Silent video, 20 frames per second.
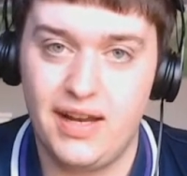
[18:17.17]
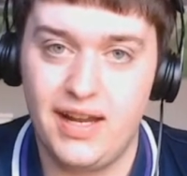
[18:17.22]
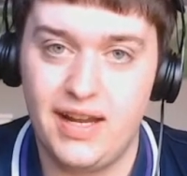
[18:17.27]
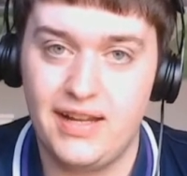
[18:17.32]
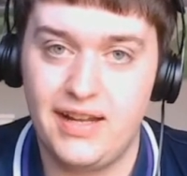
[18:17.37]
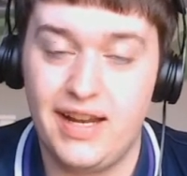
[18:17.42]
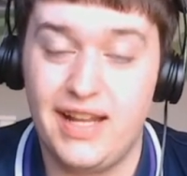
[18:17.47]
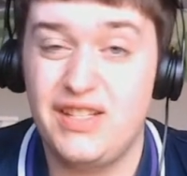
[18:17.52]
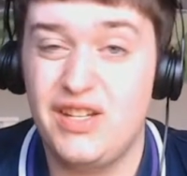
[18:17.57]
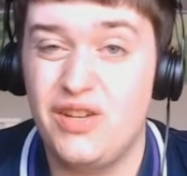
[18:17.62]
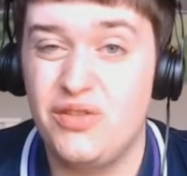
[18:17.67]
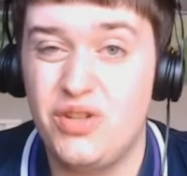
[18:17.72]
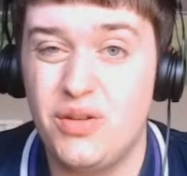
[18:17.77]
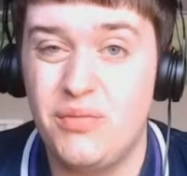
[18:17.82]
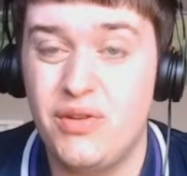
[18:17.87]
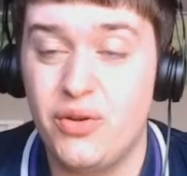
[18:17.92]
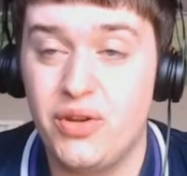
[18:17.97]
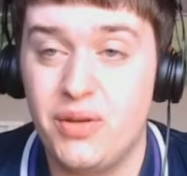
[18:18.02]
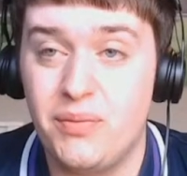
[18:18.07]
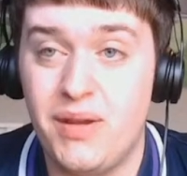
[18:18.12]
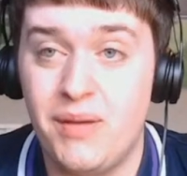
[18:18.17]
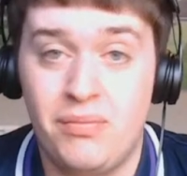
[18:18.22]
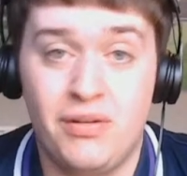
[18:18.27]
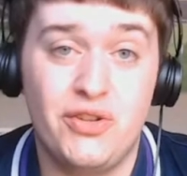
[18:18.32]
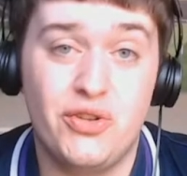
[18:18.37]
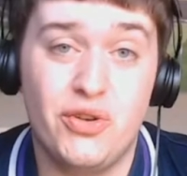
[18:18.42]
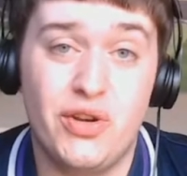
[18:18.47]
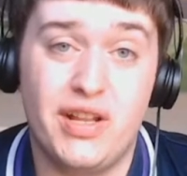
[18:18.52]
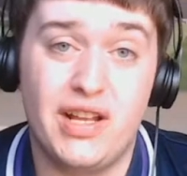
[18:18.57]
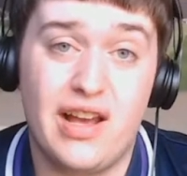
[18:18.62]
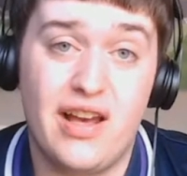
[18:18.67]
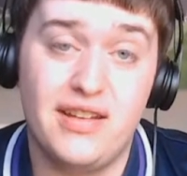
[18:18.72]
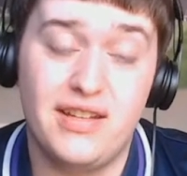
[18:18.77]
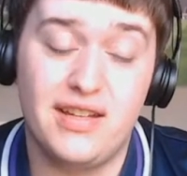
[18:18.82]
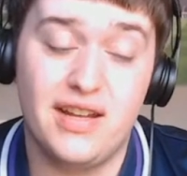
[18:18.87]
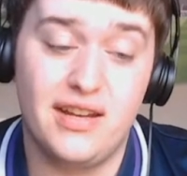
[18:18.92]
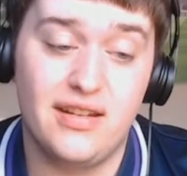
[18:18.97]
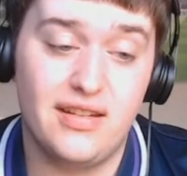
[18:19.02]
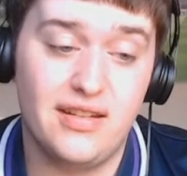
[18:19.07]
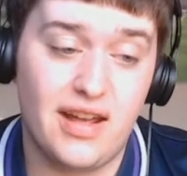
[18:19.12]
And let, lets YouTube know that people enjoy the
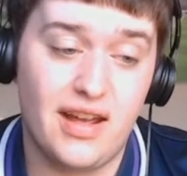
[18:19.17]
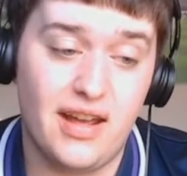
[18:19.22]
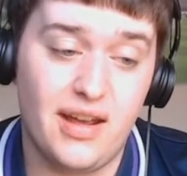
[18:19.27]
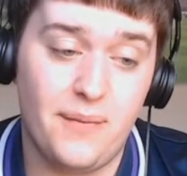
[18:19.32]
content.